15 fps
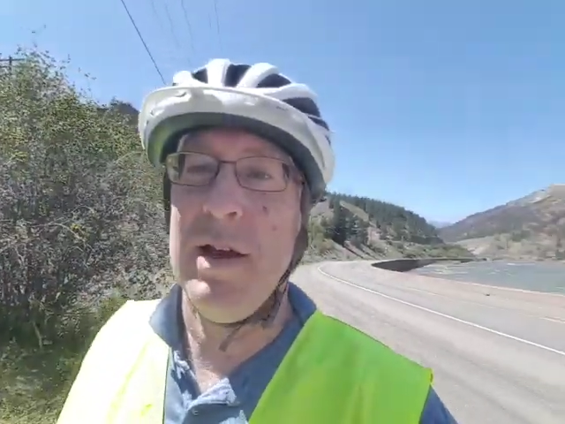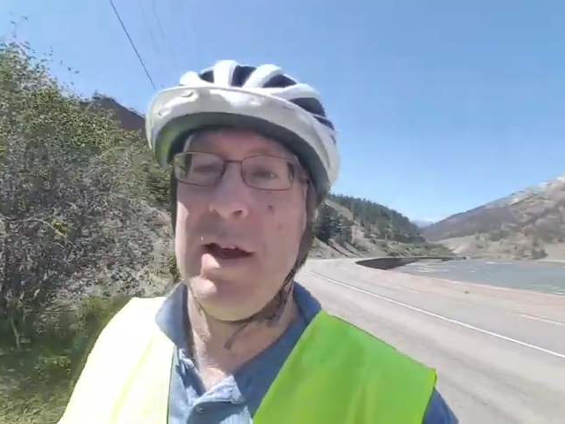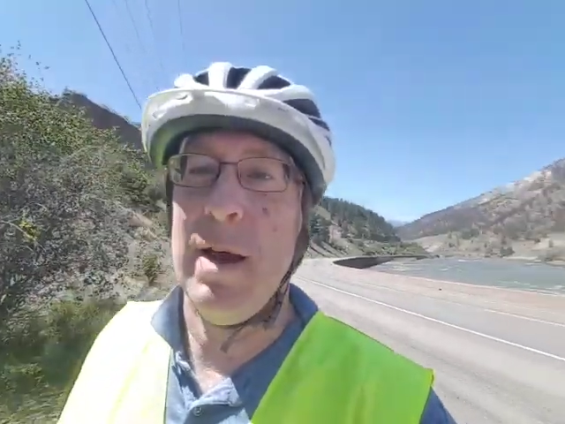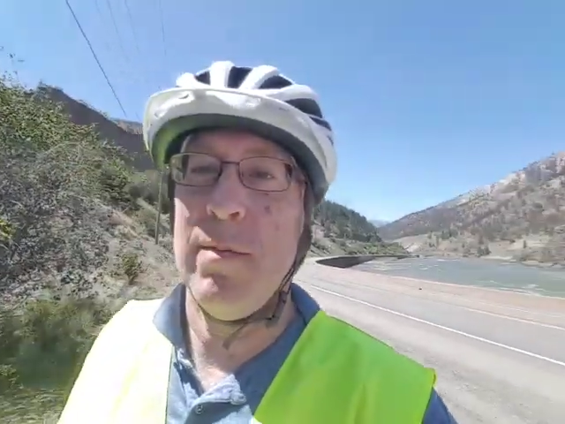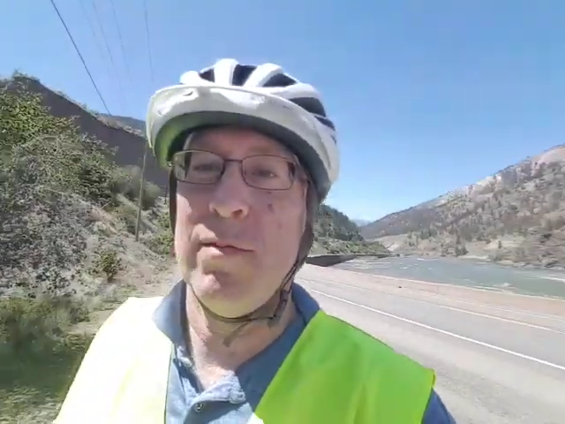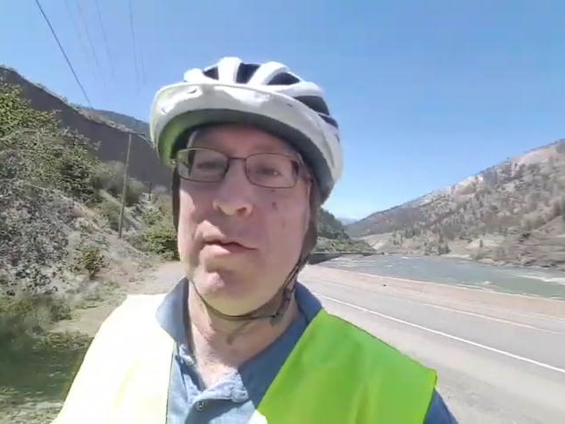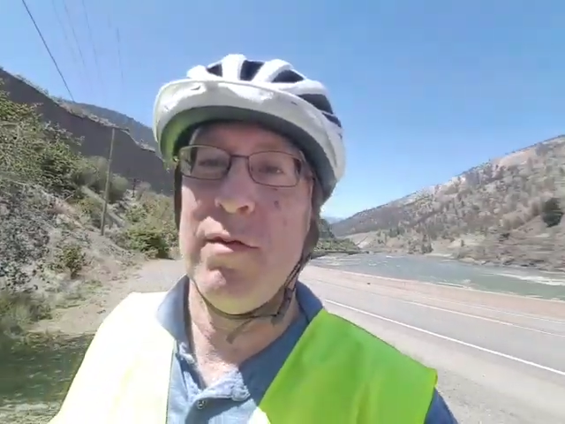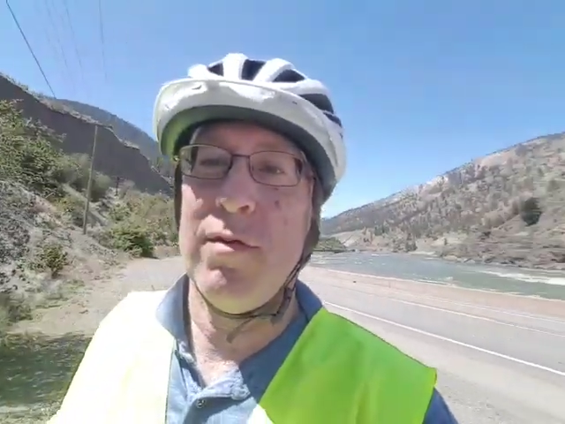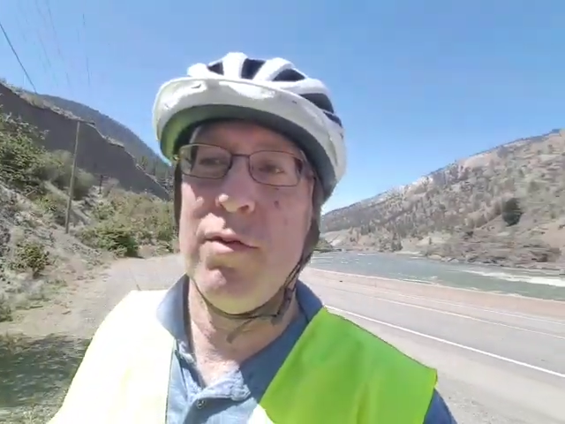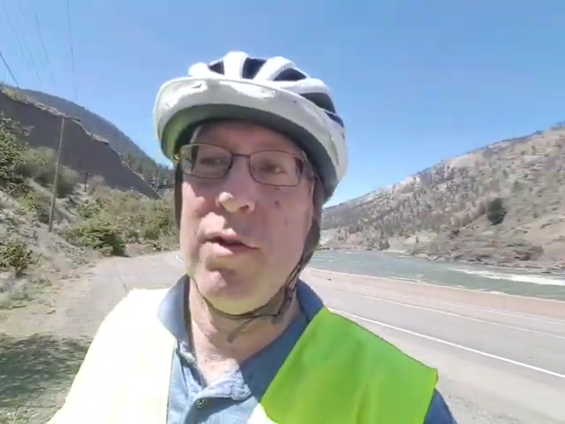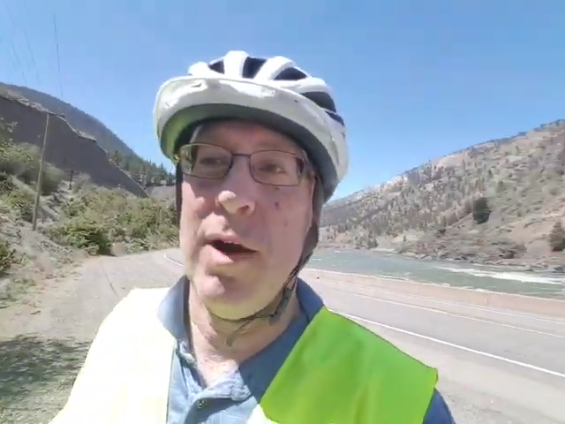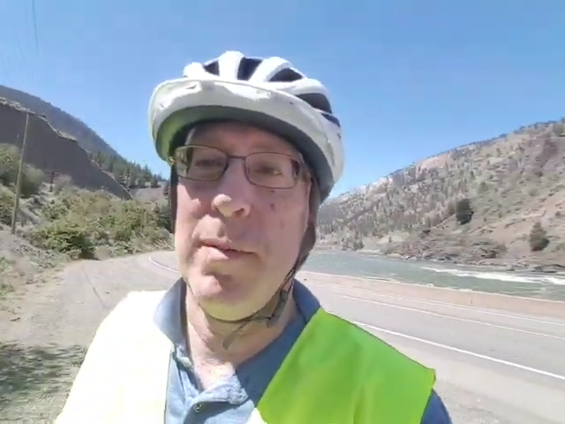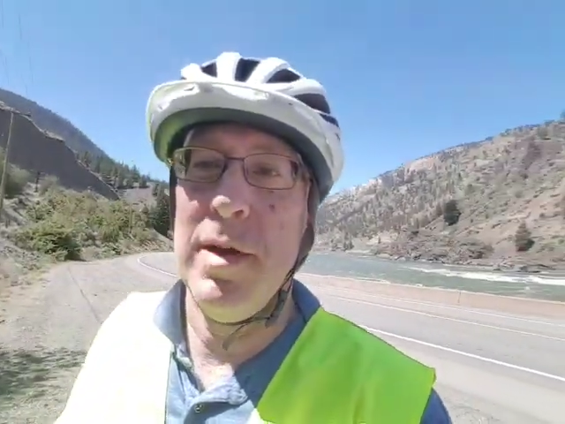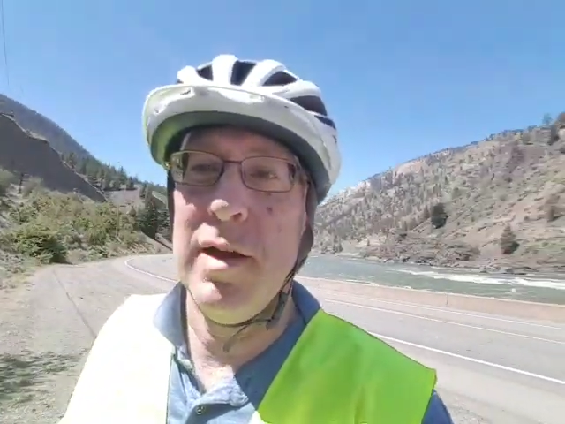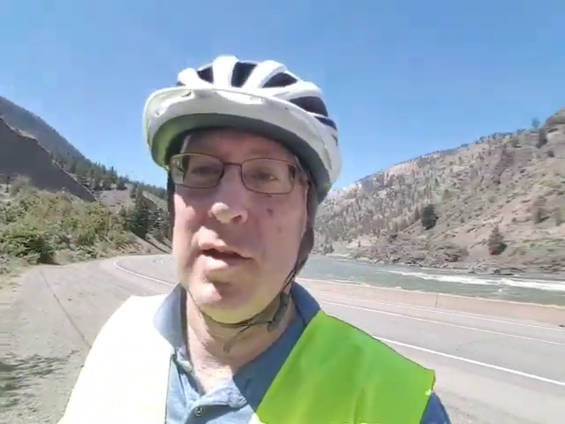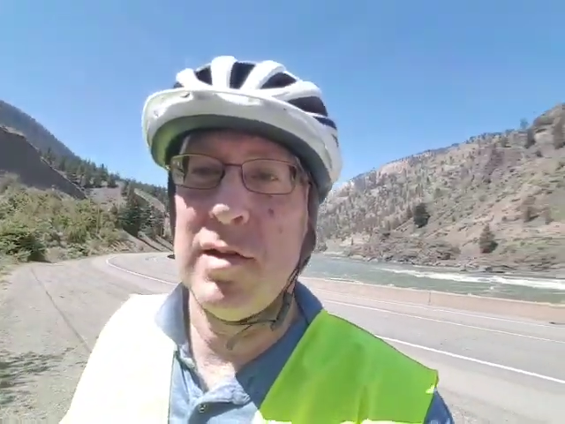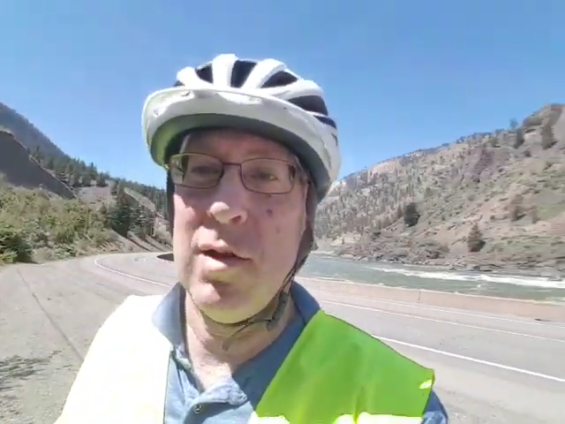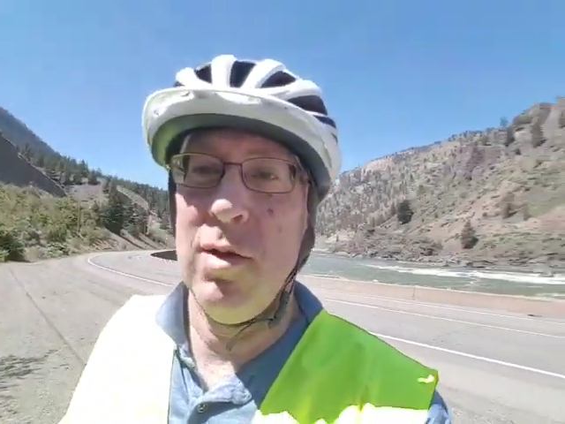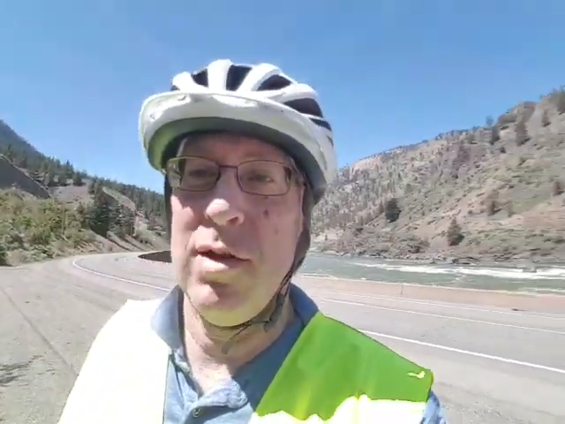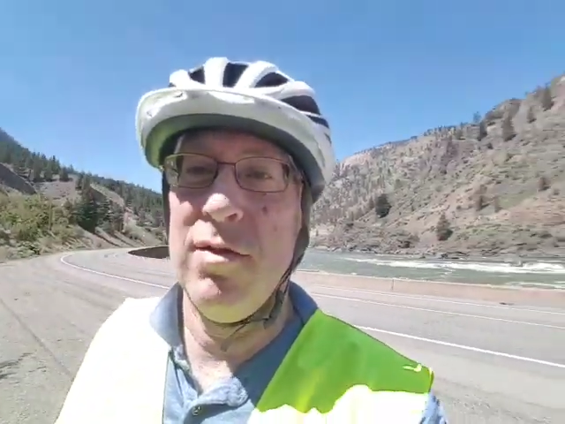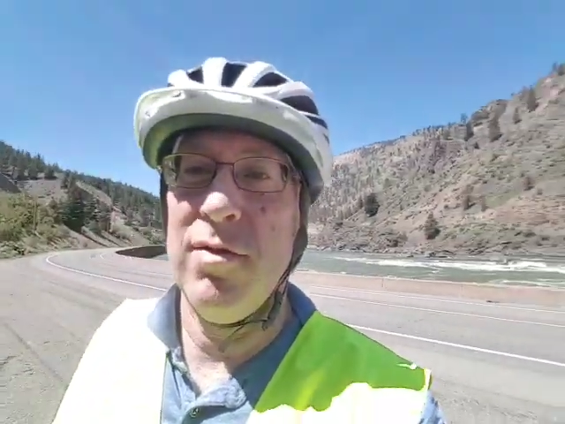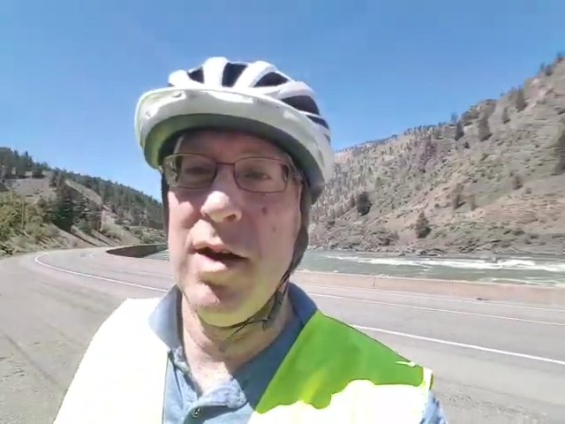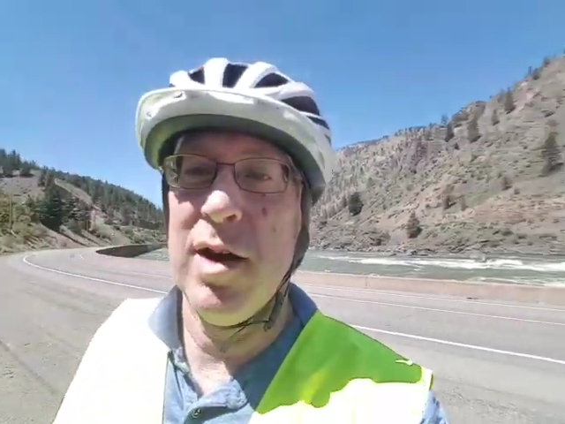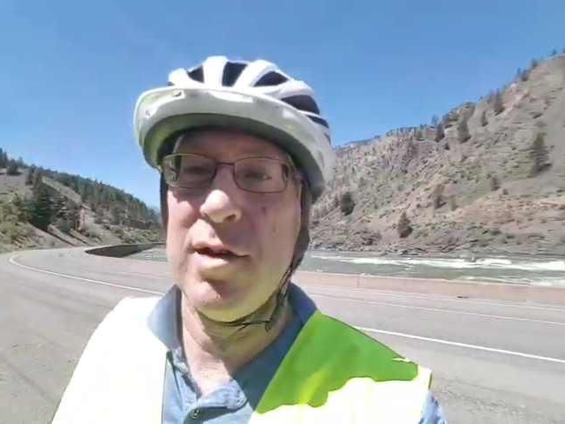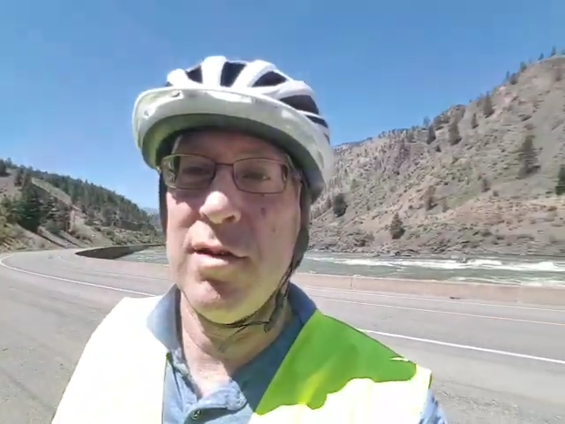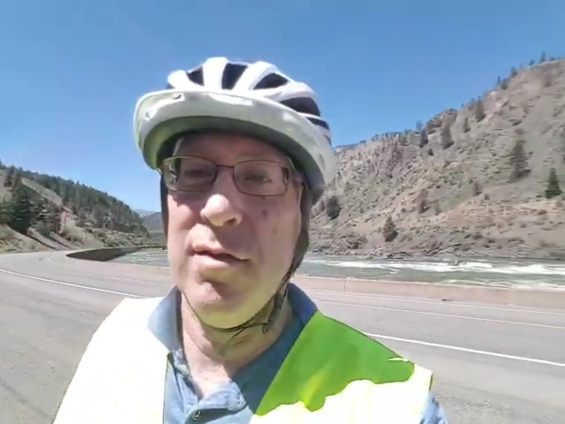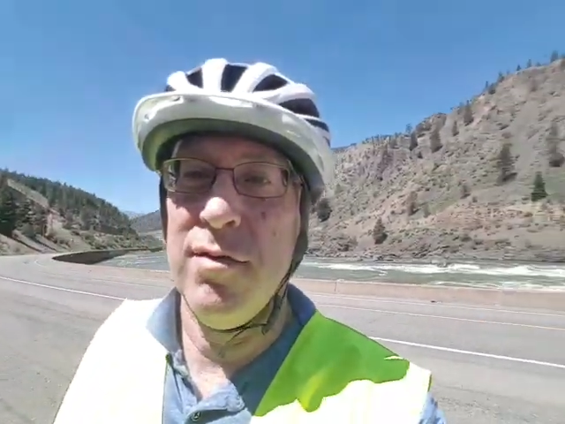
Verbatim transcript: I kept creeping slowly faster